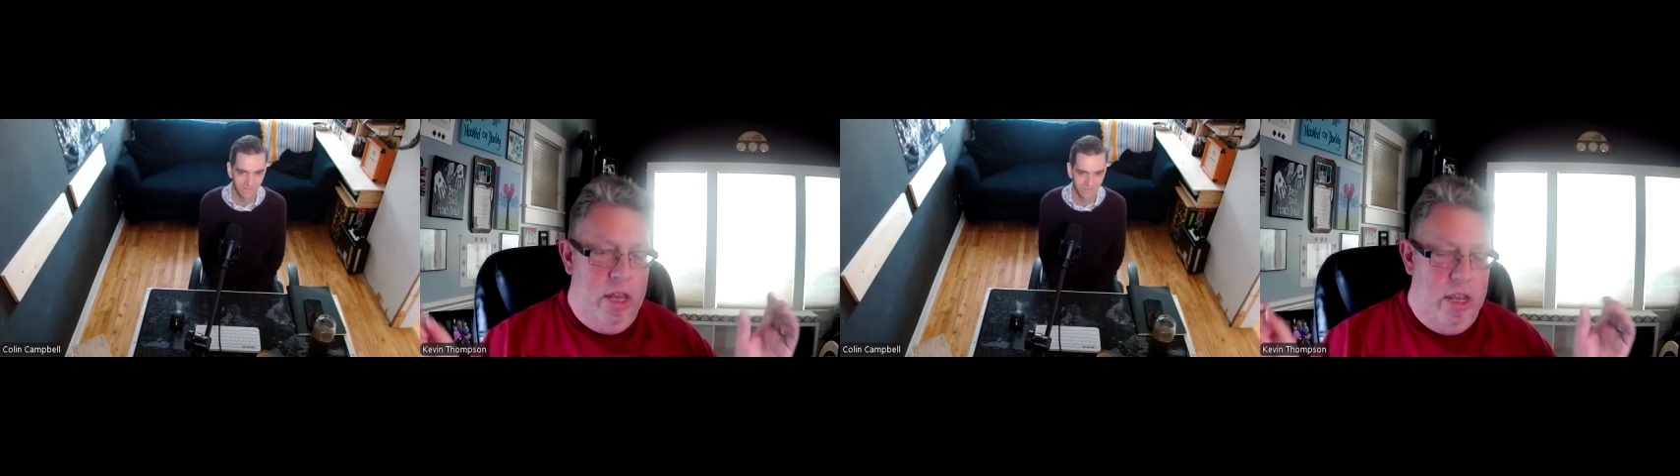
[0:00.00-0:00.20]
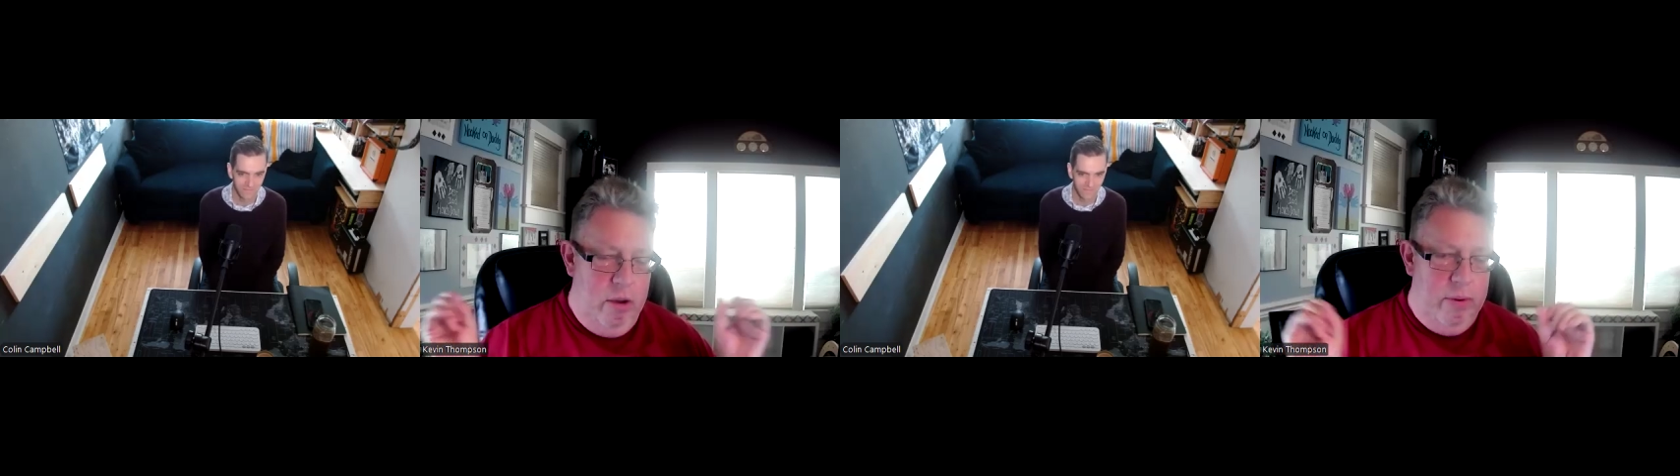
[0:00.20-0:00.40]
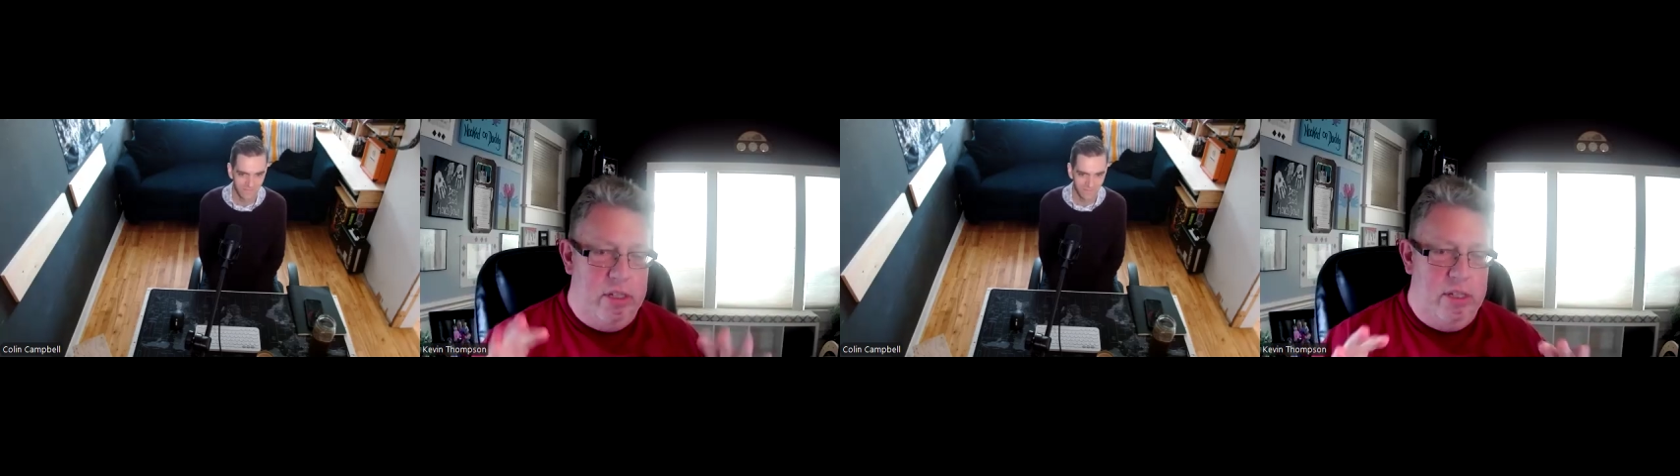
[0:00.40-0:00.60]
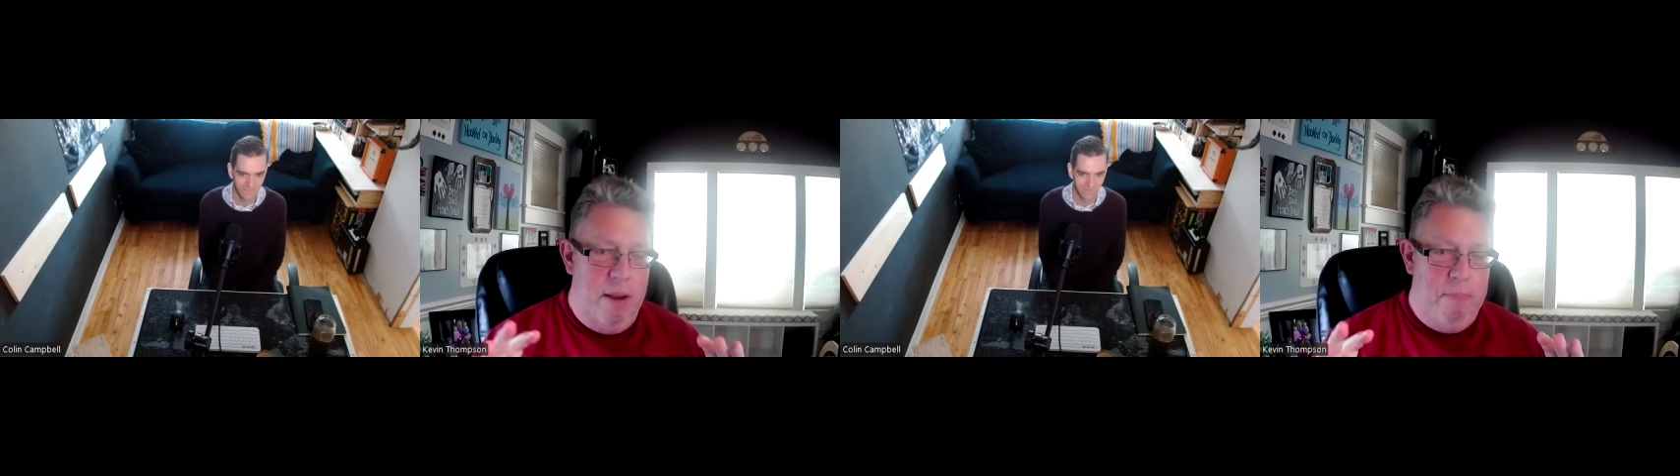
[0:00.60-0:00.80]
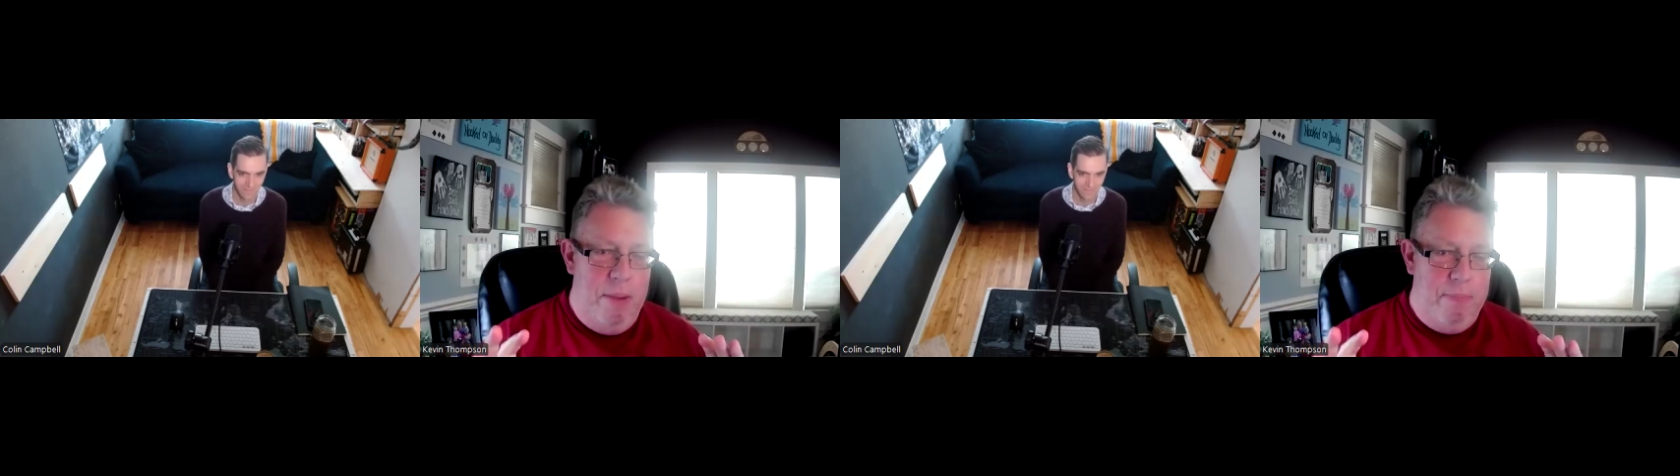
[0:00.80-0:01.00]
that you would
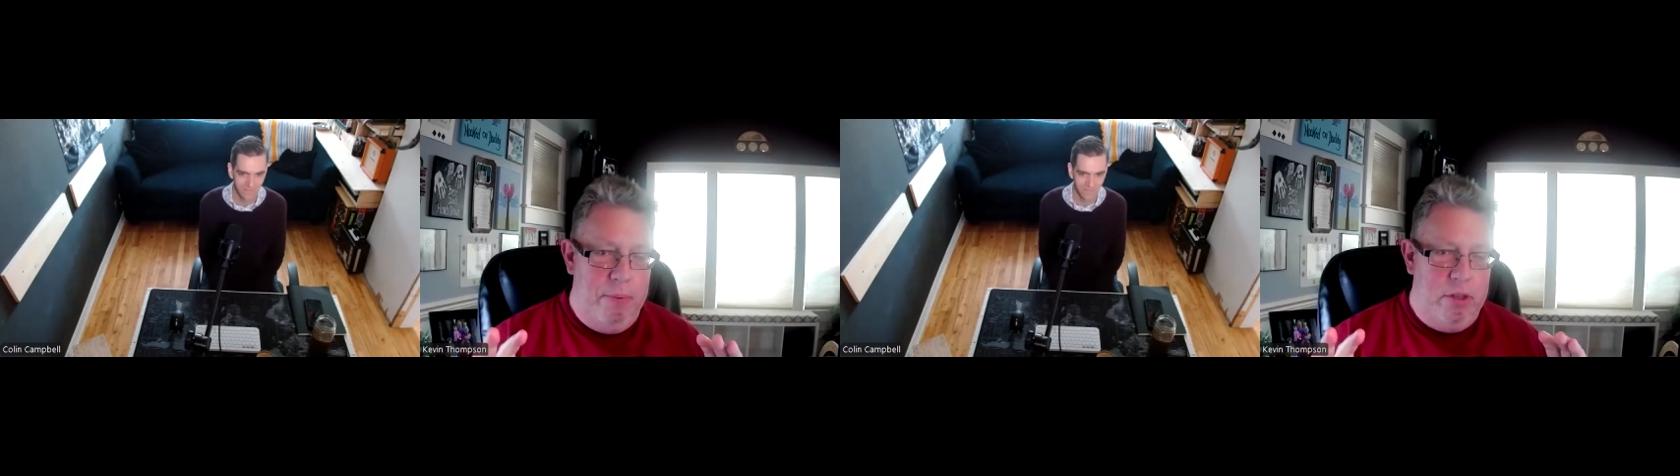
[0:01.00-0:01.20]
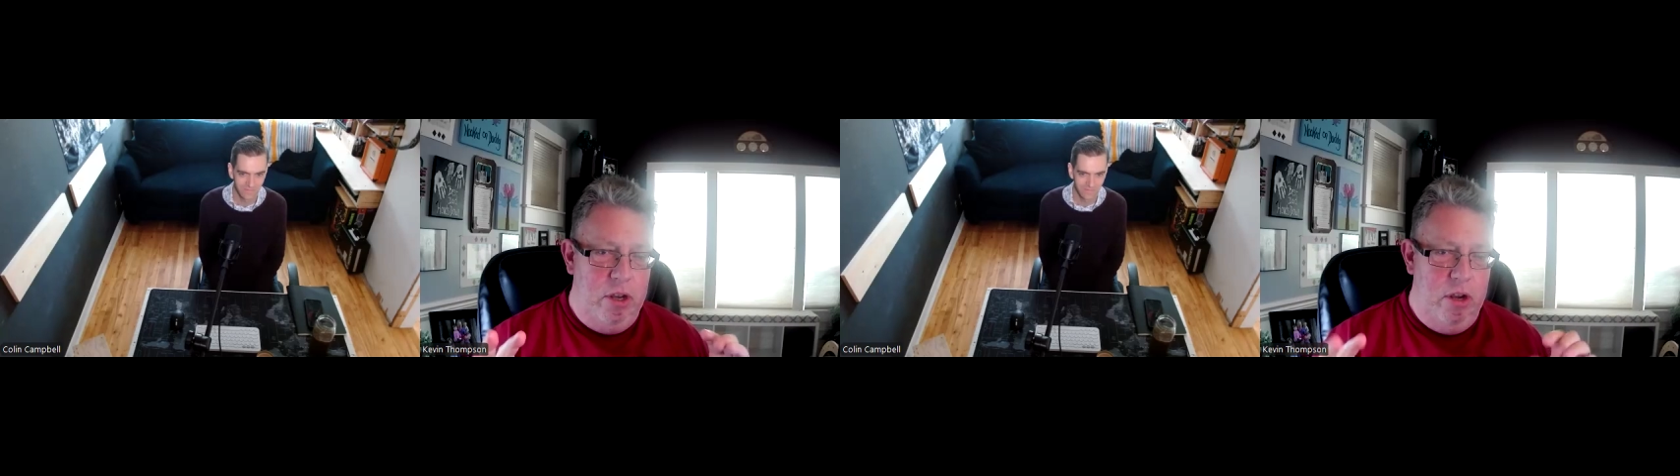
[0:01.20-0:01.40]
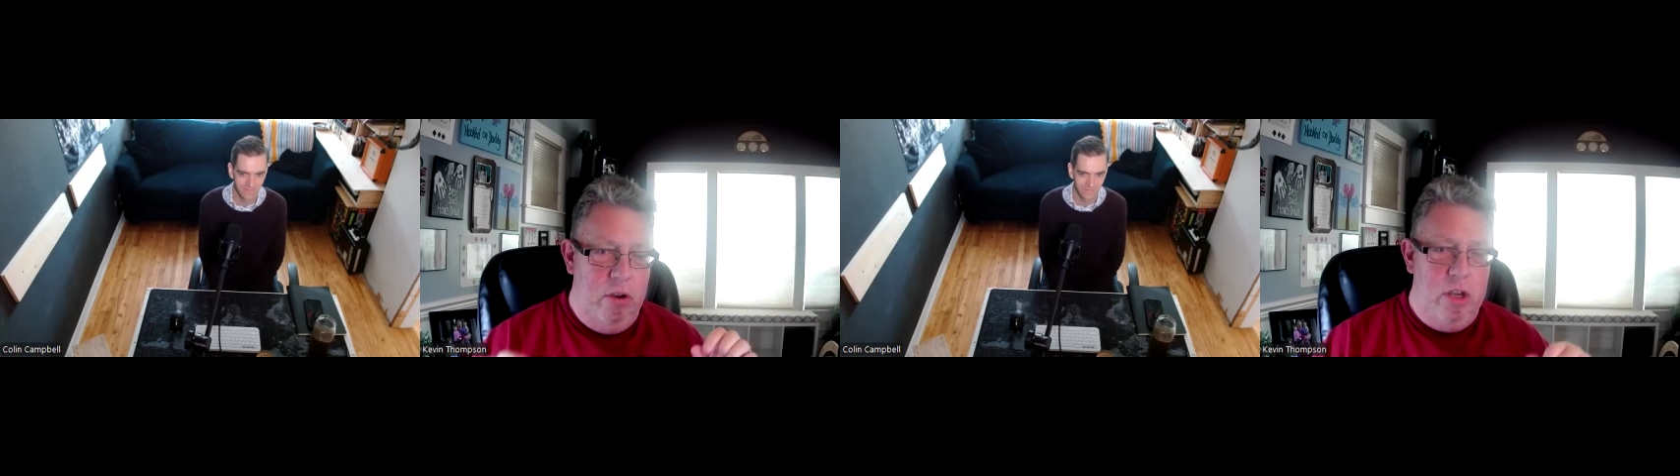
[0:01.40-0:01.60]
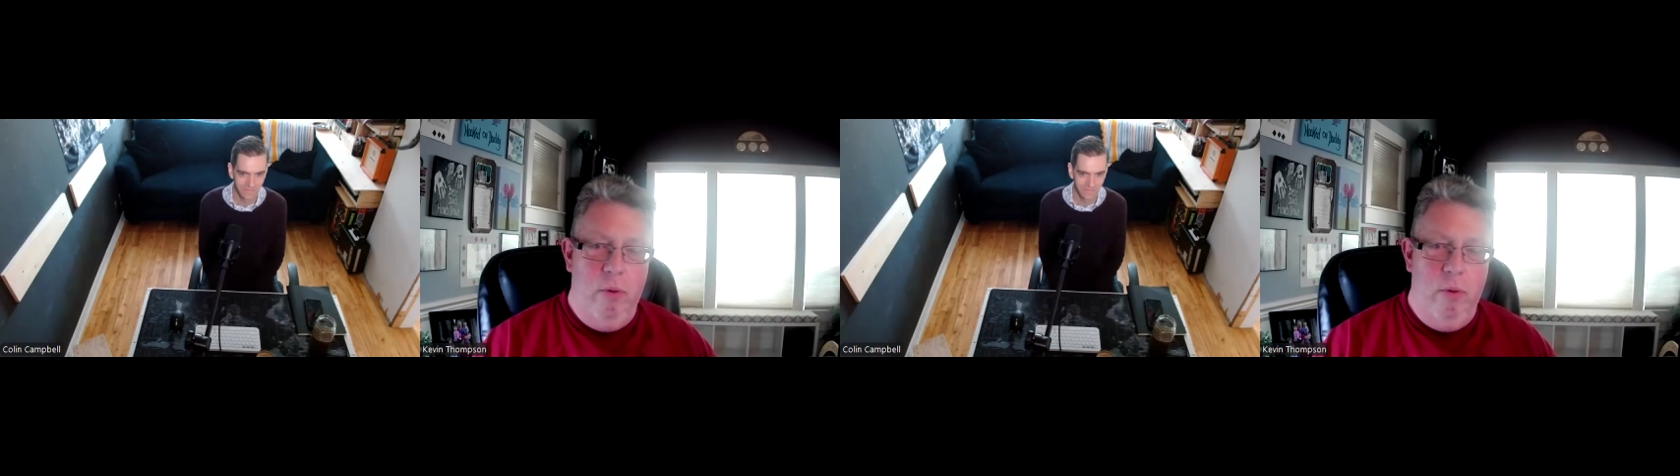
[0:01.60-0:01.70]
send people to.